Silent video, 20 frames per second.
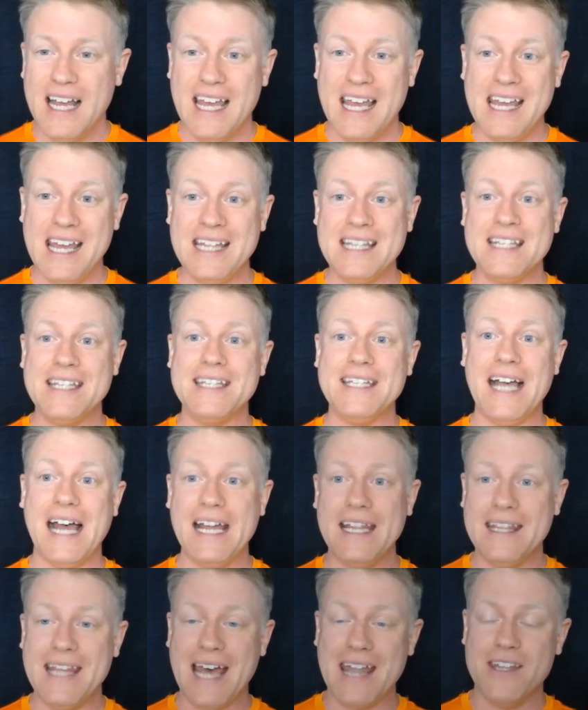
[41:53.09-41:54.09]

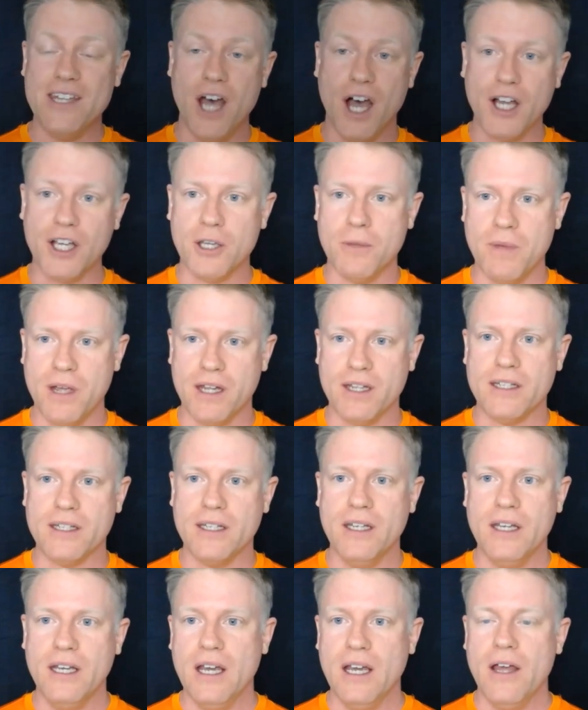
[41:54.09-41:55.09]
Inside that document,
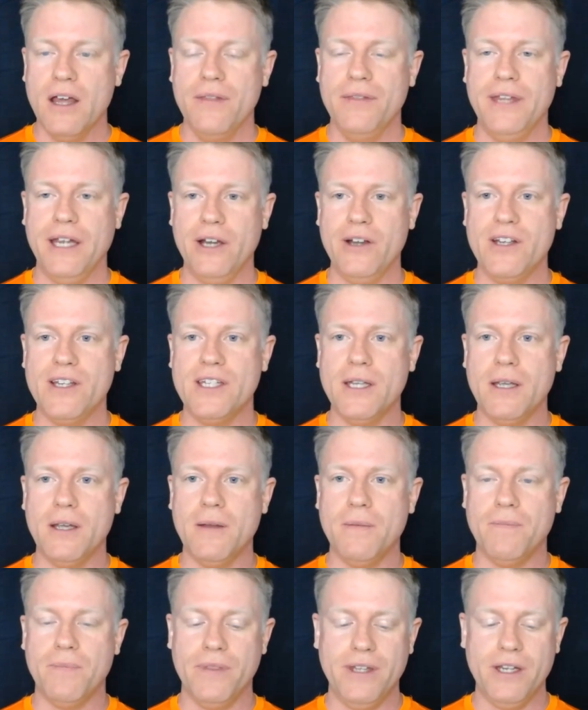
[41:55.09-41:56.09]
there's
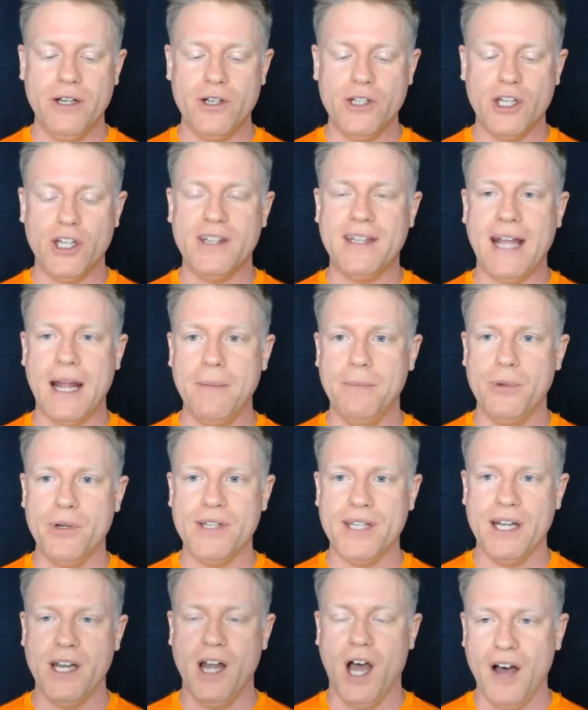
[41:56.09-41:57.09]
a
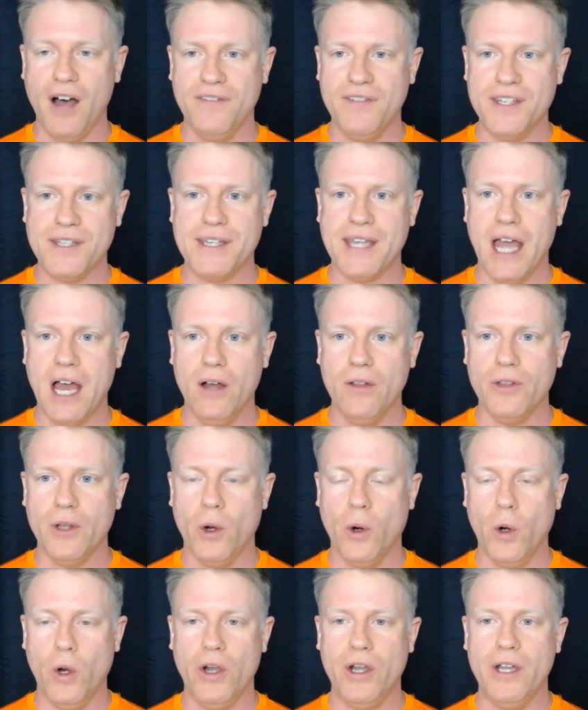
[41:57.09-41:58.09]
10% off discount
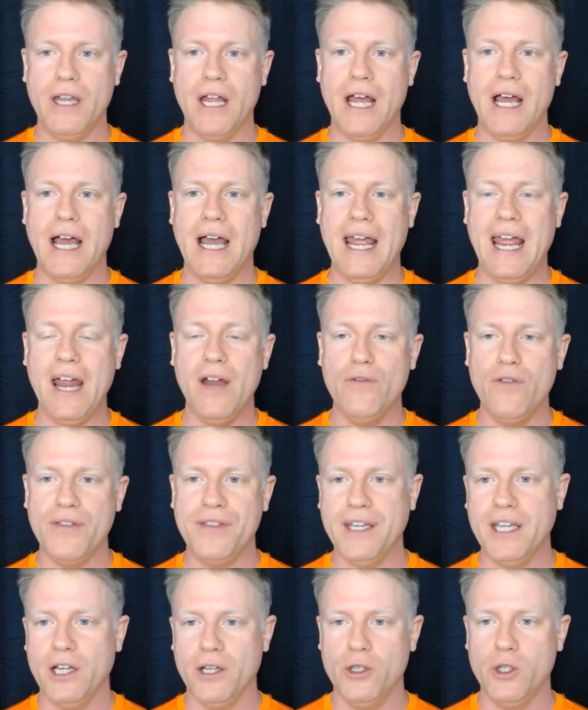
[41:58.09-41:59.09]
on
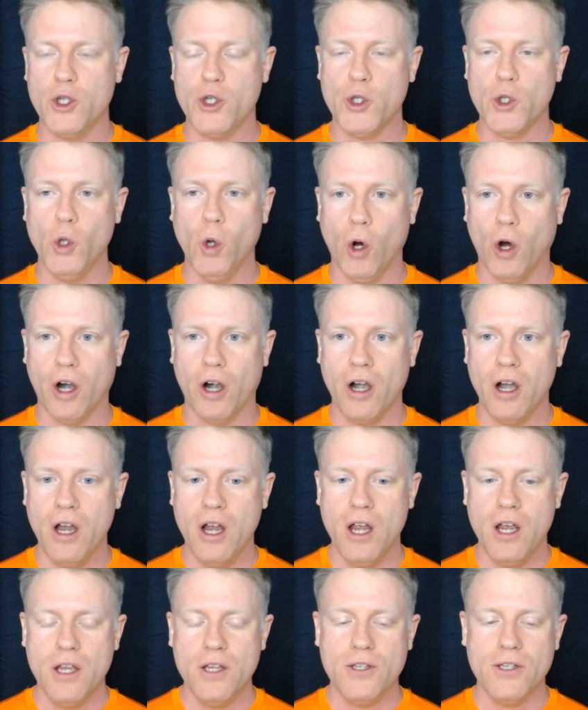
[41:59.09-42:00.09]
everything on the store.
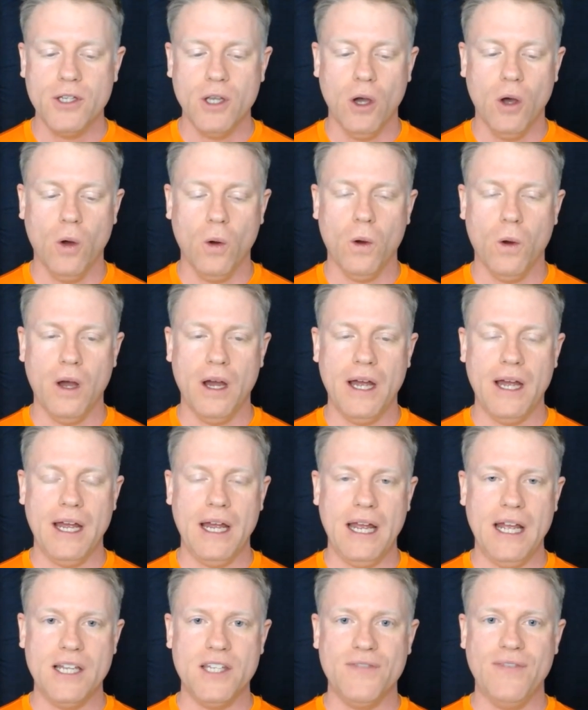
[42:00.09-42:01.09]
So
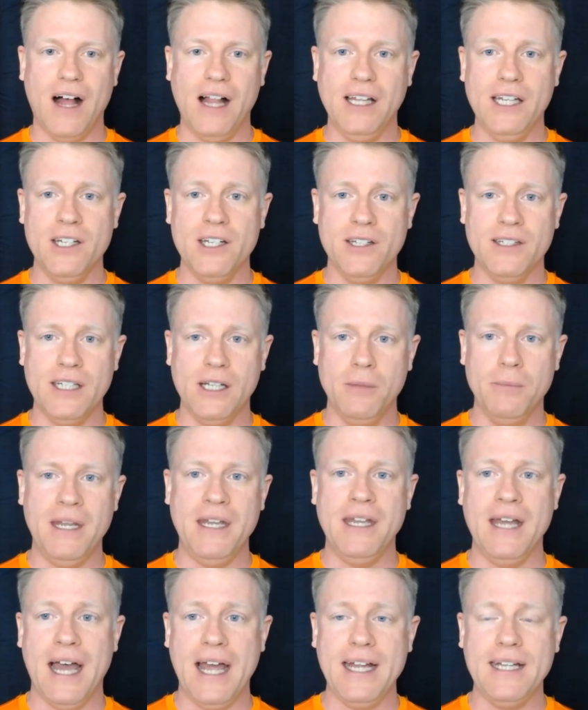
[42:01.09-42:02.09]
it's valid until
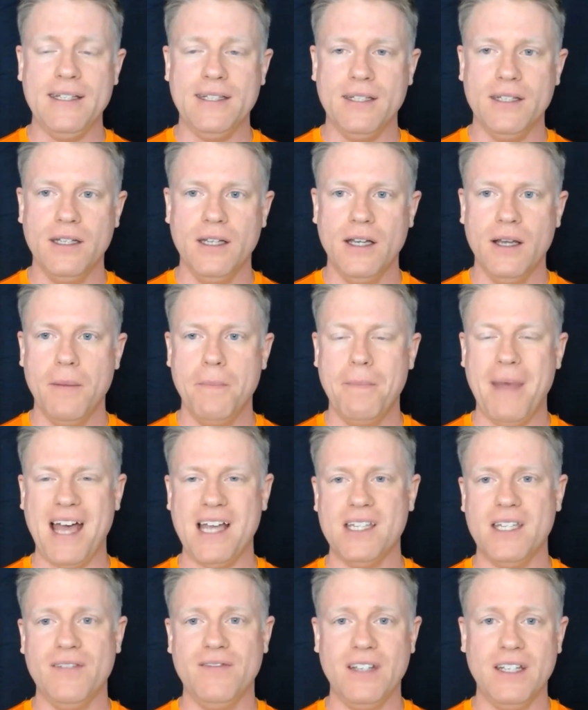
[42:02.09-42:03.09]
midnight
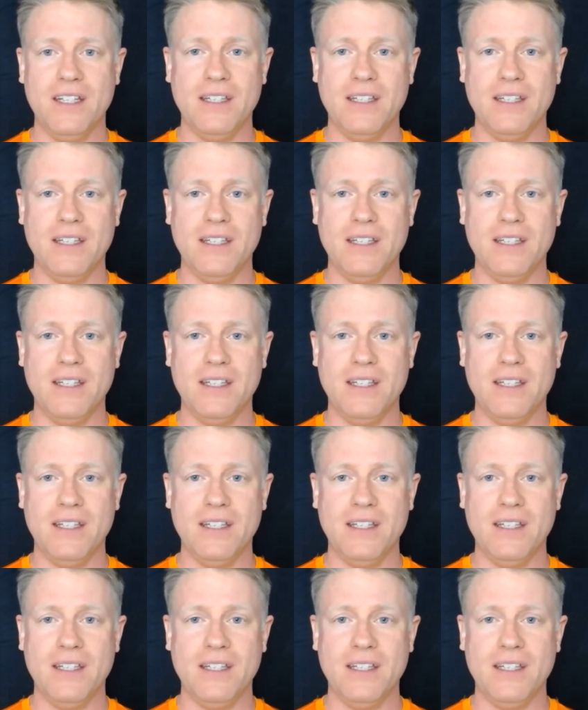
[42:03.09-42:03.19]
Pacific